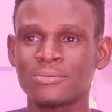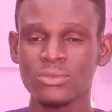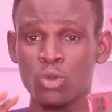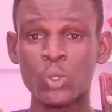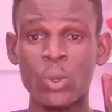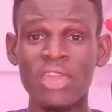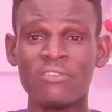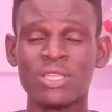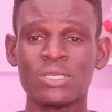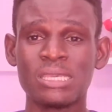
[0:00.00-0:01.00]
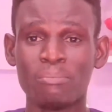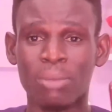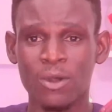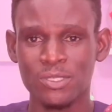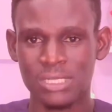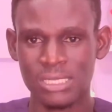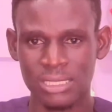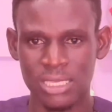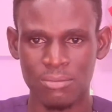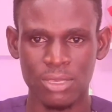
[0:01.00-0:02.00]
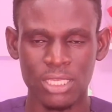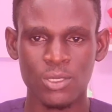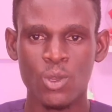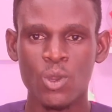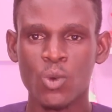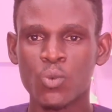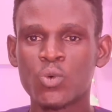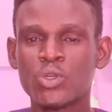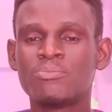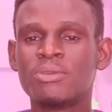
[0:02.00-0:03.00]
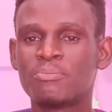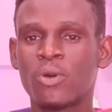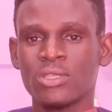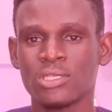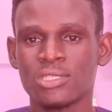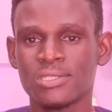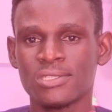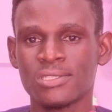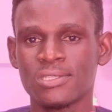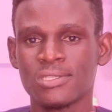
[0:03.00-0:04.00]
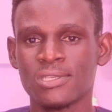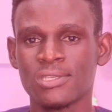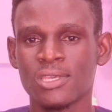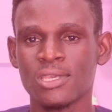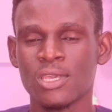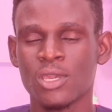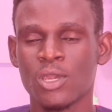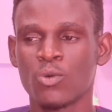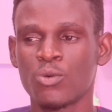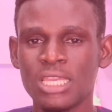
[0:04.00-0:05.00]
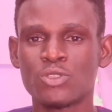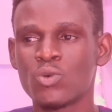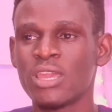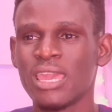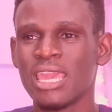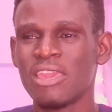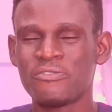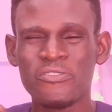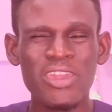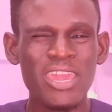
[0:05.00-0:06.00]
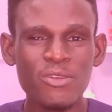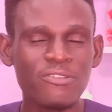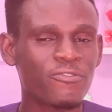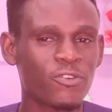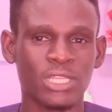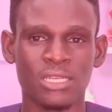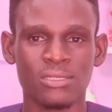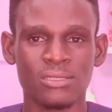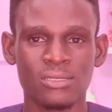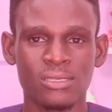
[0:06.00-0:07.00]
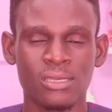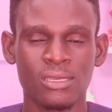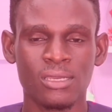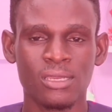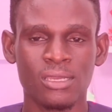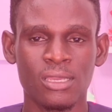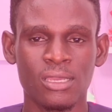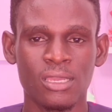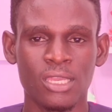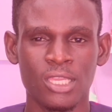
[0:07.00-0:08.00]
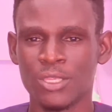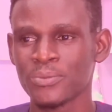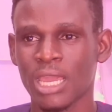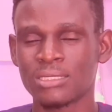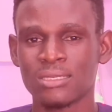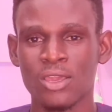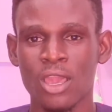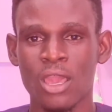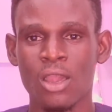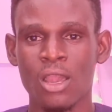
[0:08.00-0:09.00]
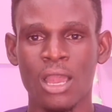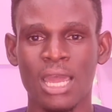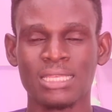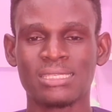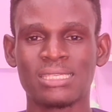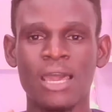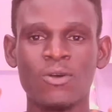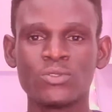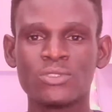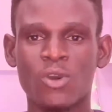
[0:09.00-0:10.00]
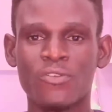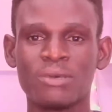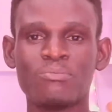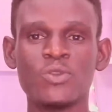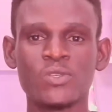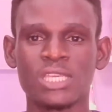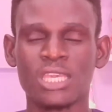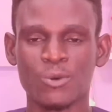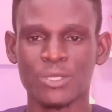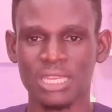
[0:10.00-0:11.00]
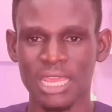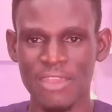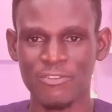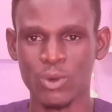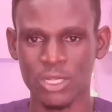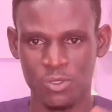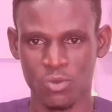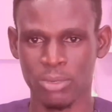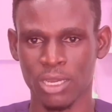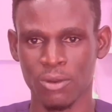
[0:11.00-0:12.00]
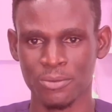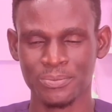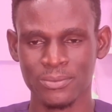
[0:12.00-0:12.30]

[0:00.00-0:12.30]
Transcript: whosoever doesn't bow to this image would be punished, would be thrown into a very furnace, you know? And at the sound of the music, he wanted everyone to bow.